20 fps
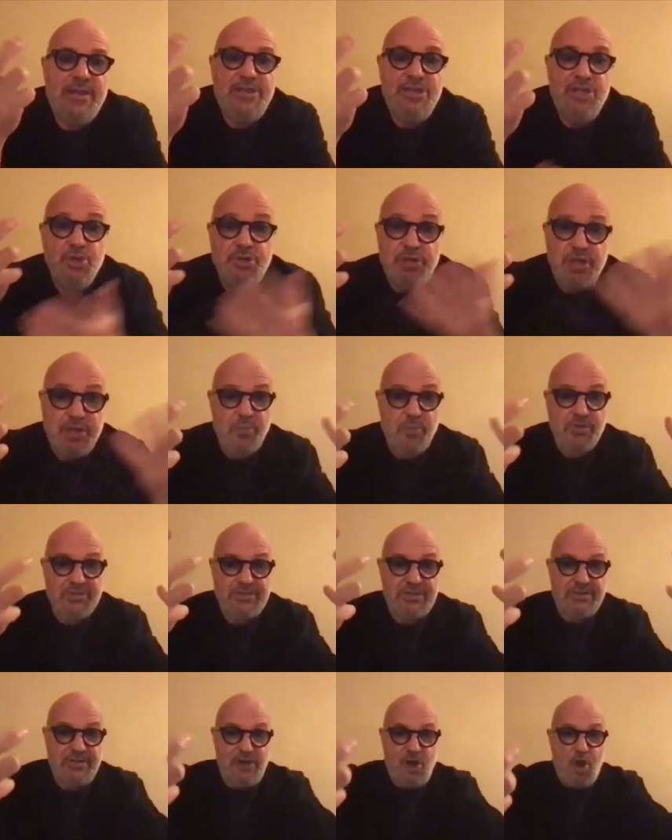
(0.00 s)
knew that it was
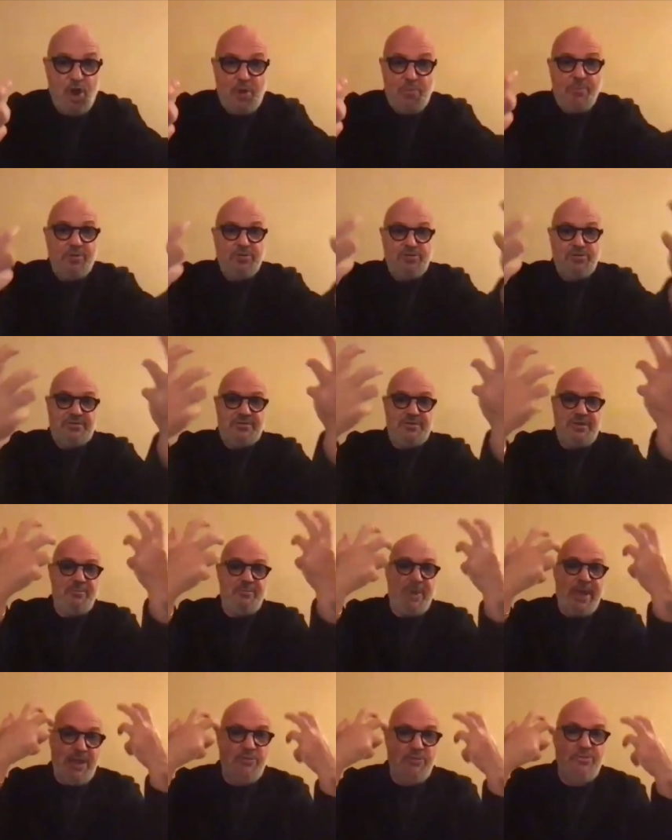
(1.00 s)
an enormous
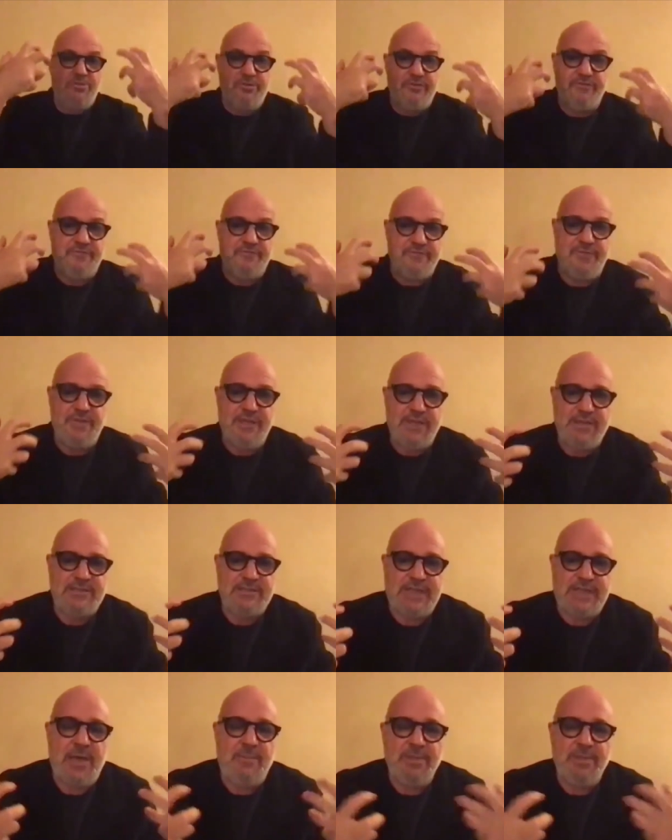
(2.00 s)
amount of things
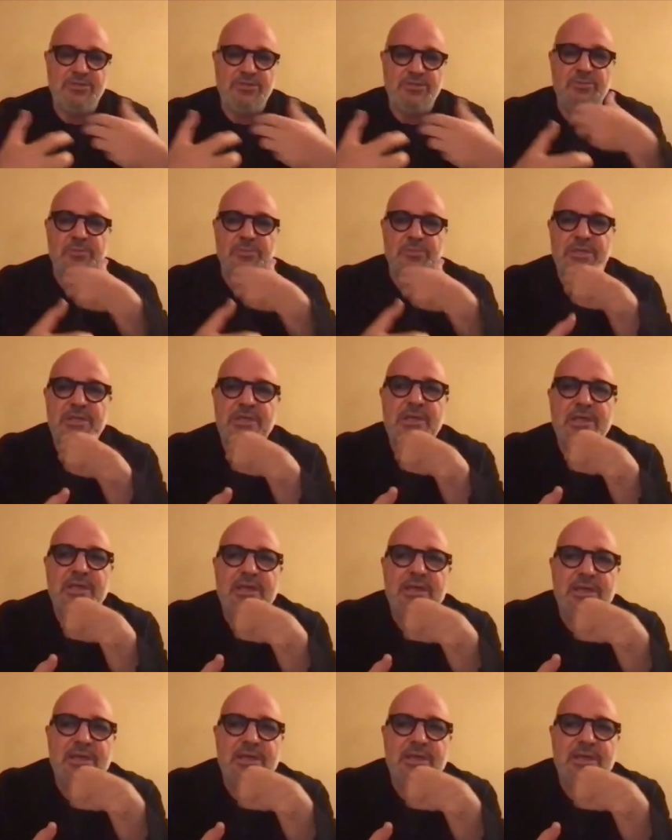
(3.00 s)
coming to me,